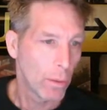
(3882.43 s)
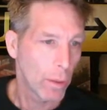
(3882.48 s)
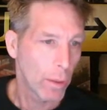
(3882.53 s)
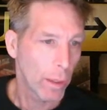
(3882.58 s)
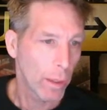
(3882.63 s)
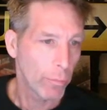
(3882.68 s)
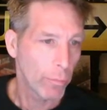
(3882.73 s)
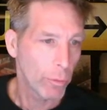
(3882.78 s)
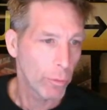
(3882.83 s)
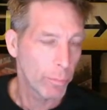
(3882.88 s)

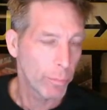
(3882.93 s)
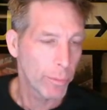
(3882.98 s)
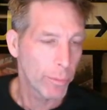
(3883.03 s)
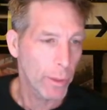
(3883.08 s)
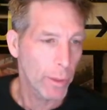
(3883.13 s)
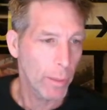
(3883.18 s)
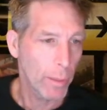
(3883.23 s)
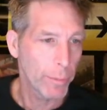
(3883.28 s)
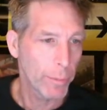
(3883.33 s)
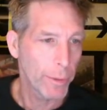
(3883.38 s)
I will
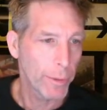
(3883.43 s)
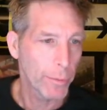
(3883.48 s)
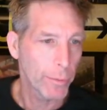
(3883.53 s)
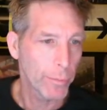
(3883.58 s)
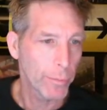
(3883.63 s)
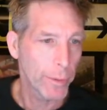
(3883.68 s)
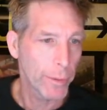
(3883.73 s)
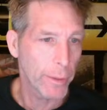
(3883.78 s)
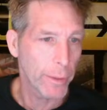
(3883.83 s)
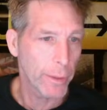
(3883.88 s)
probably
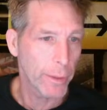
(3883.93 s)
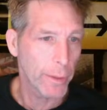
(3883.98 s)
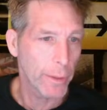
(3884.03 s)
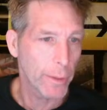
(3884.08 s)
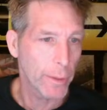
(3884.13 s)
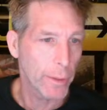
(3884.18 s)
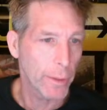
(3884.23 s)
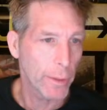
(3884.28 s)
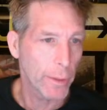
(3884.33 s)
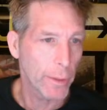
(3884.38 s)
create
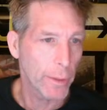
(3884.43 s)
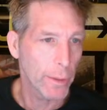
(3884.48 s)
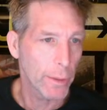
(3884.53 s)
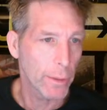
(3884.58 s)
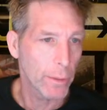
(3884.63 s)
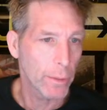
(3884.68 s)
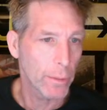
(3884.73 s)
a